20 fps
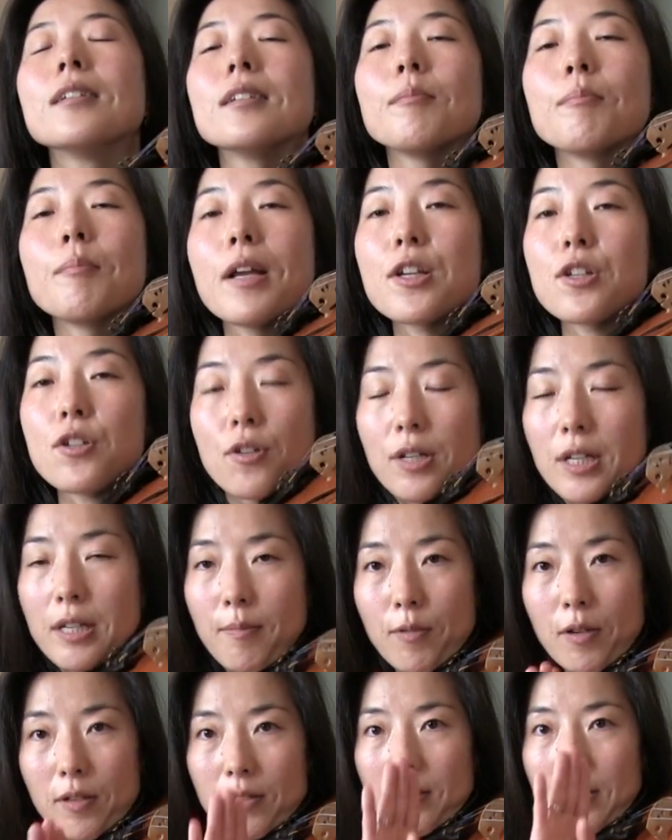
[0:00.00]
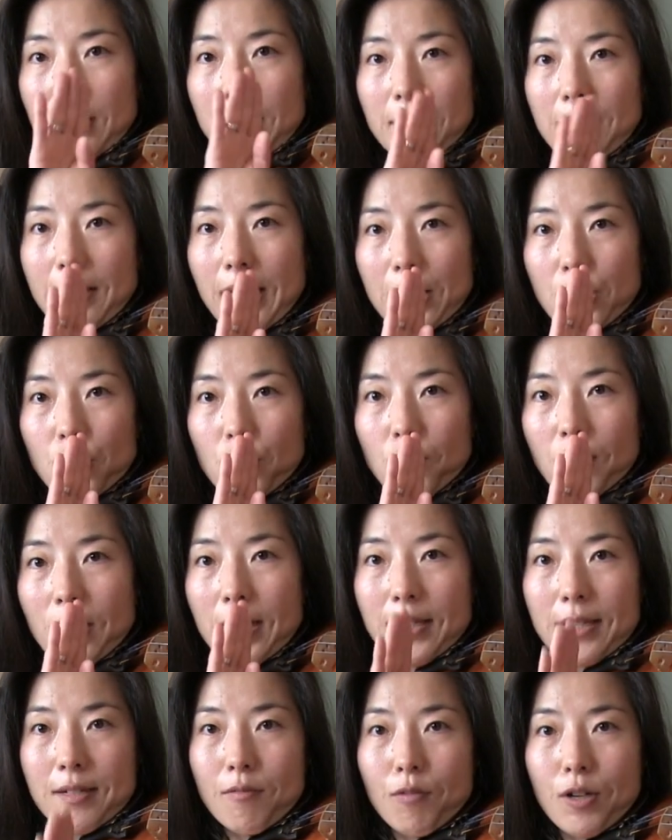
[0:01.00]
Make sure you keep your neck
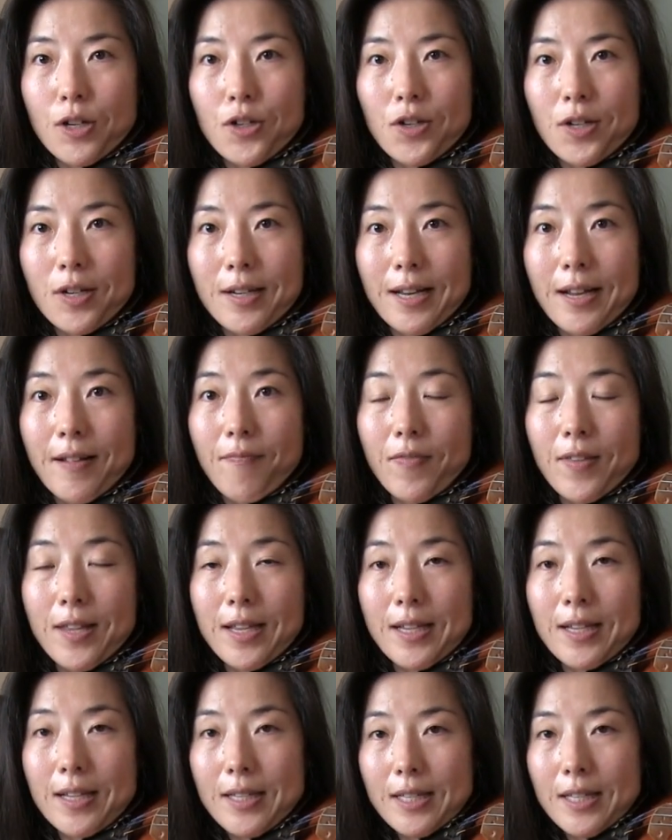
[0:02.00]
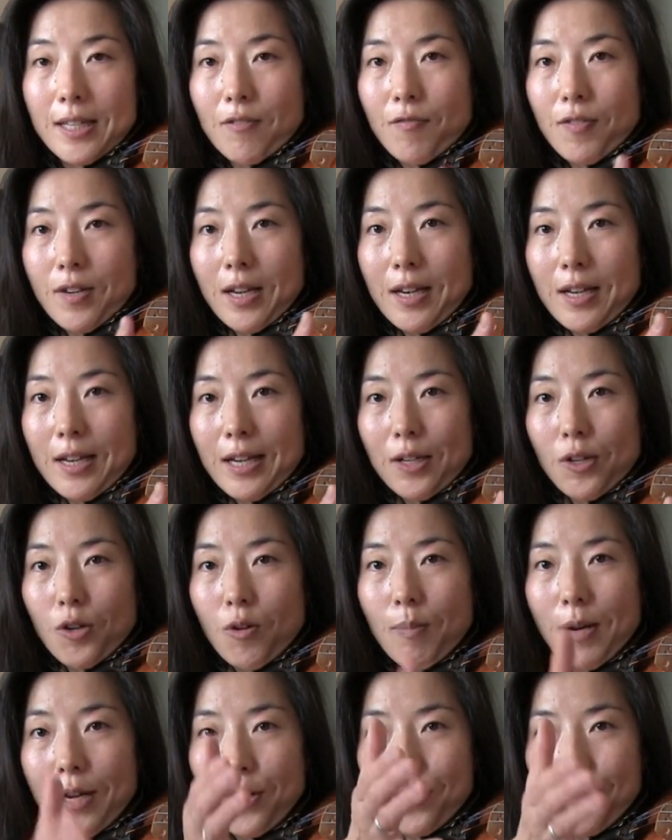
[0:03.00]
straight. Once you're done, see if you can let
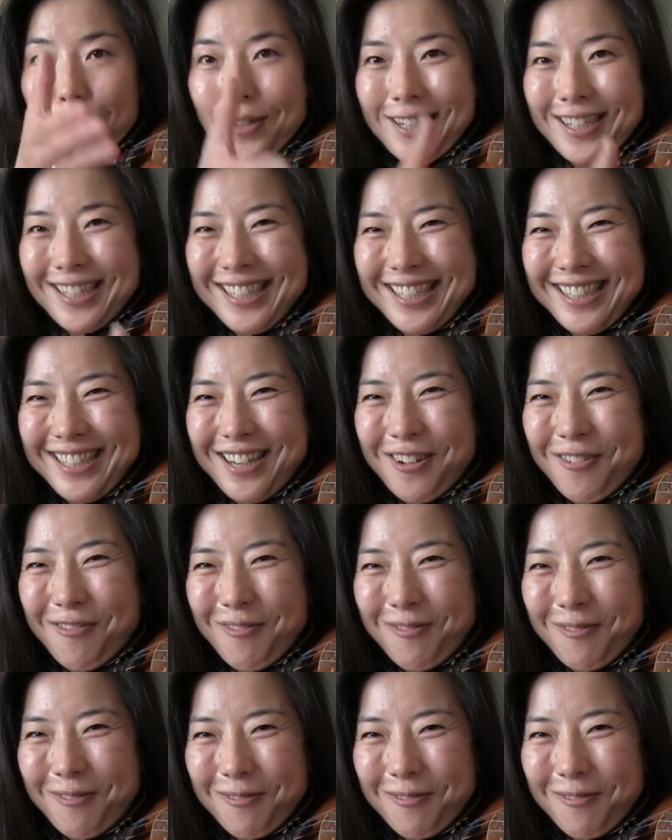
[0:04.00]
go by using your,